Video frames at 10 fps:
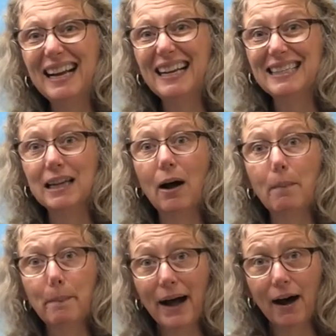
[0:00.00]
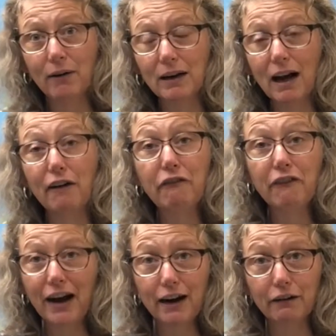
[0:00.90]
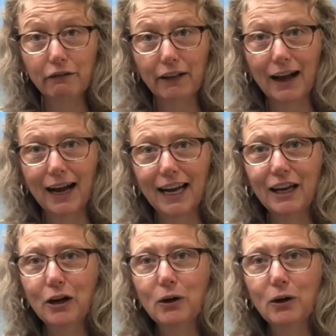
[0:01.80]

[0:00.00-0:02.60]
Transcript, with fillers: is about a firefly